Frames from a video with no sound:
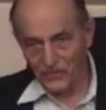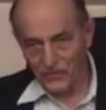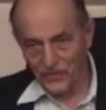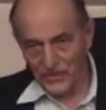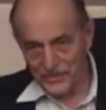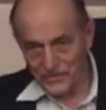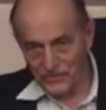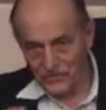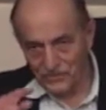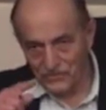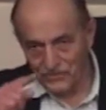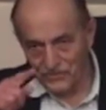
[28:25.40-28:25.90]

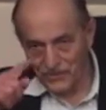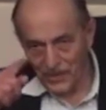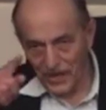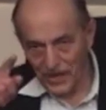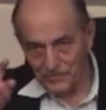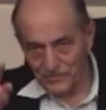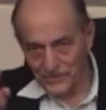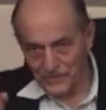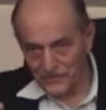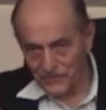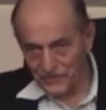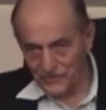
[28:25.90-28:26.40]
when you've
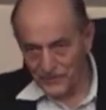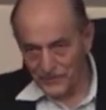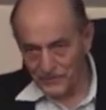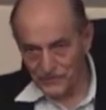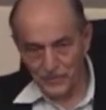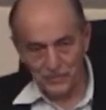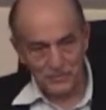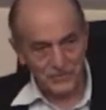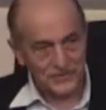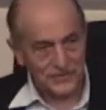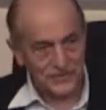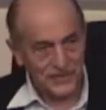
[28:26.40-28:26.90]
dropped
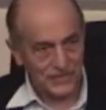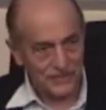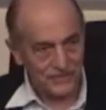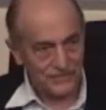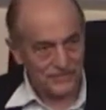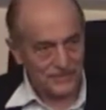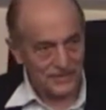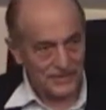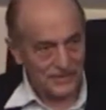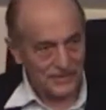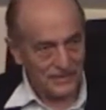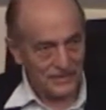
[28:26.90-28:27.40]
50%
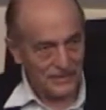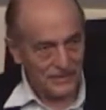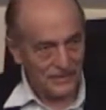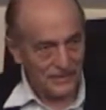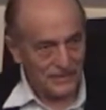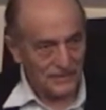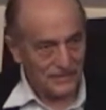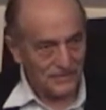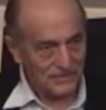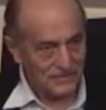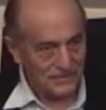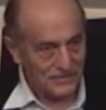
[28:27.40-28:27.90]
of the
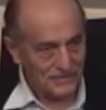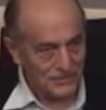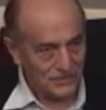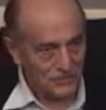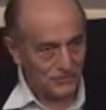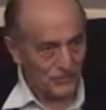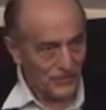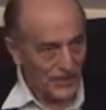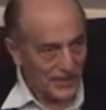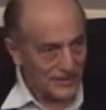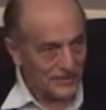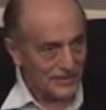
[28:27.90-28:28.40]

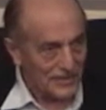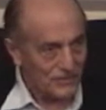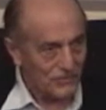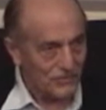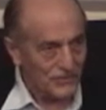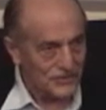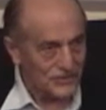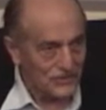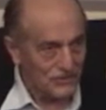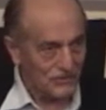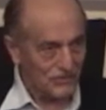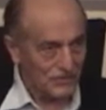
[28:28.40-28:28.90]
rate at
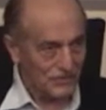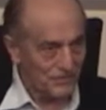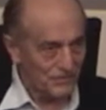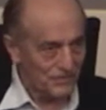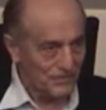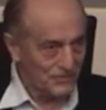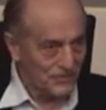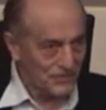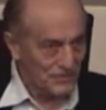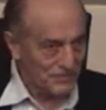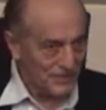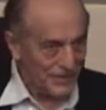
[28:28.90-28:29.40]
which you, were,
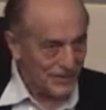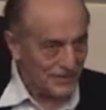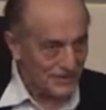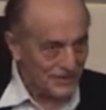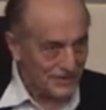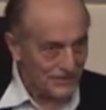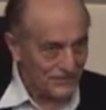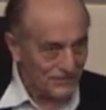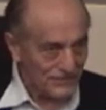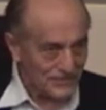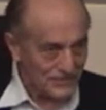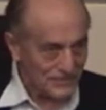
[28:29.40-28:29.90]
you made a
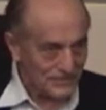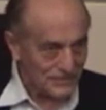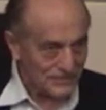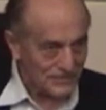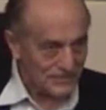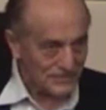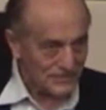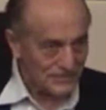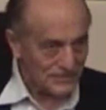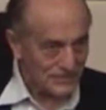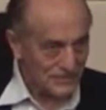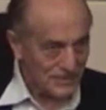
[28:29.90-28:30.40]

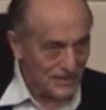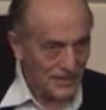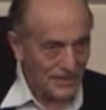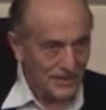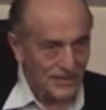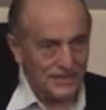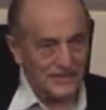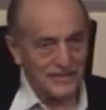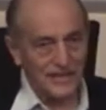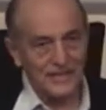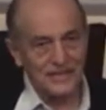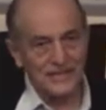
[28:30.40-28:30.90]
difference.
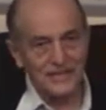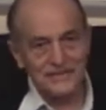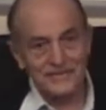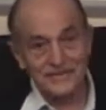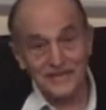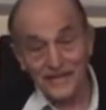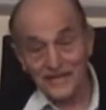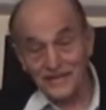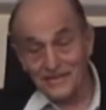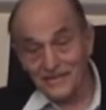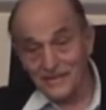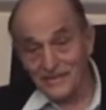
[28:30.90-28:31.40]
then the
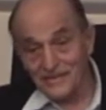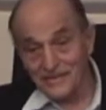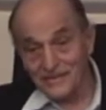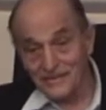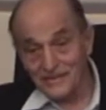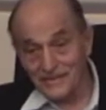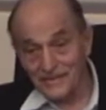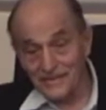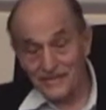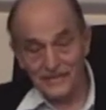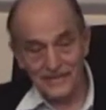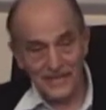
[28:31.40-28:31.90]
second,
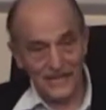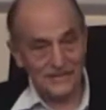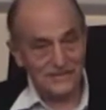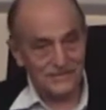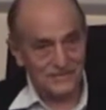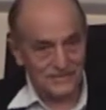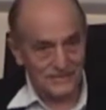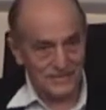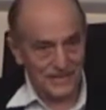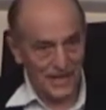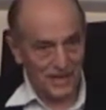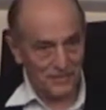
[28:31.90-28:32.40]
that
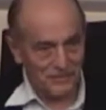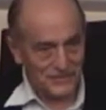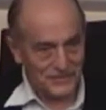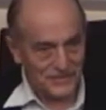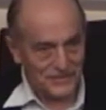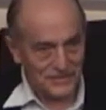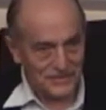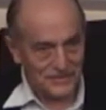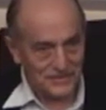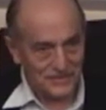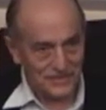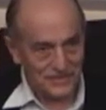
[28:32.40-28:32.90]

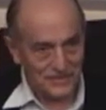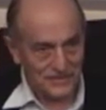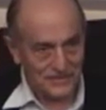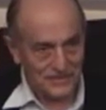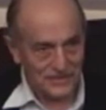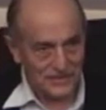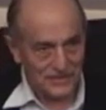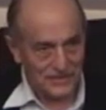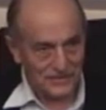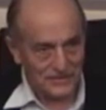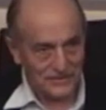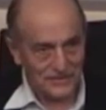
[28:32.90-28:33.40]
happens in
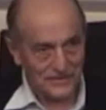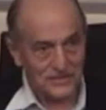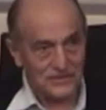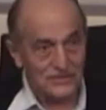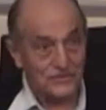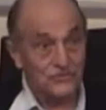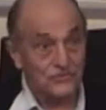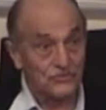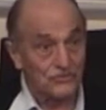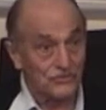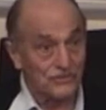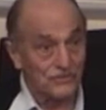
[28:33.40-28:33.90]
six years.
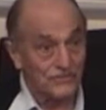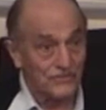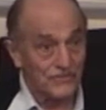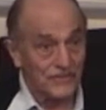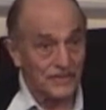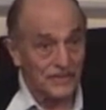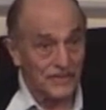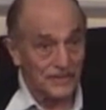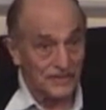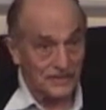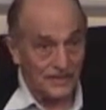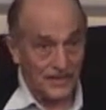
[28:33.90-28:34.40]
This is true
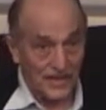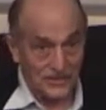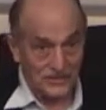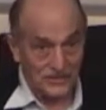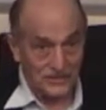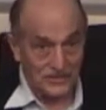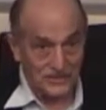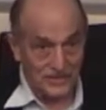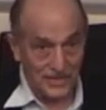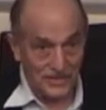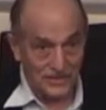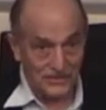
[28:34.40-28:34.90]
of not
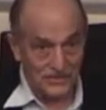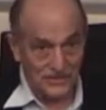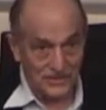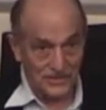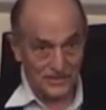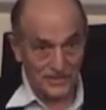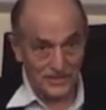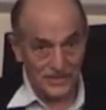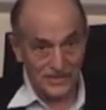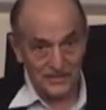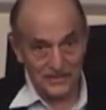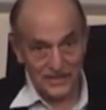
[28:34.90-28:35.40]
just
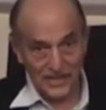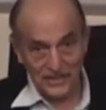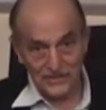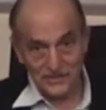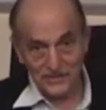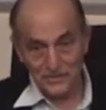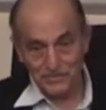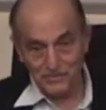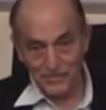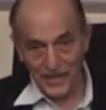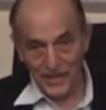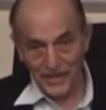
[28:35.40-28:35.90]
engineering, not
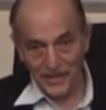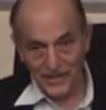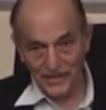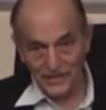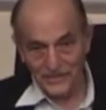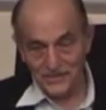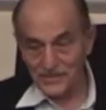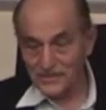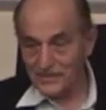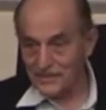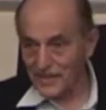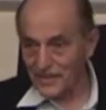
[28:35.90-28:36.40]
just
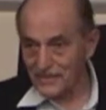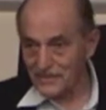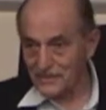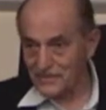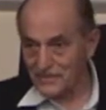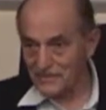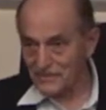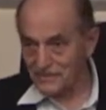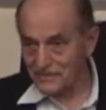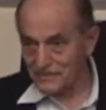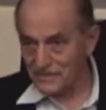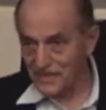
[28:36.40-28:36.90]
biology, not
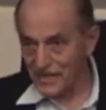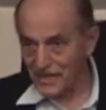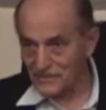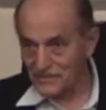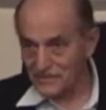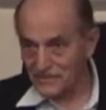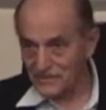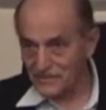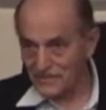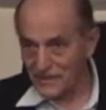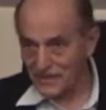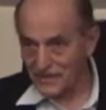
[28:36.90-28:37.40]
the
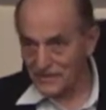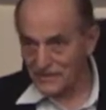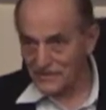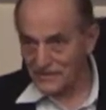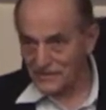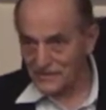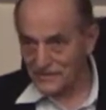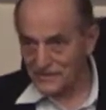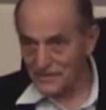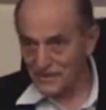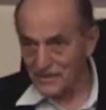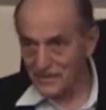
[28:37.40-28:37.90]
natural
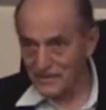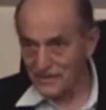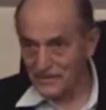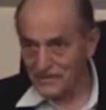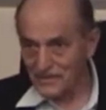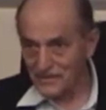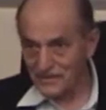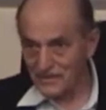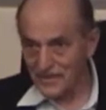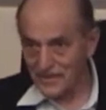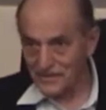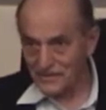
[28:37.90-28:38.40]
sciences,
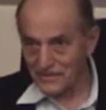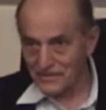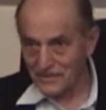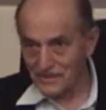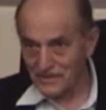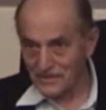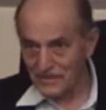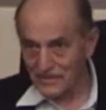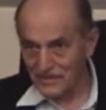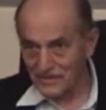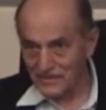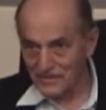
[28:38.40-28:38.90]
his,
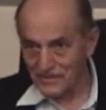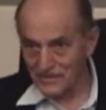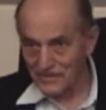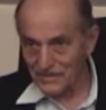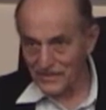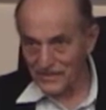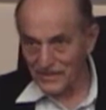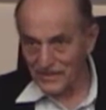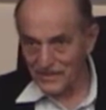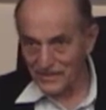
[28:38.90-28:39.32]
the,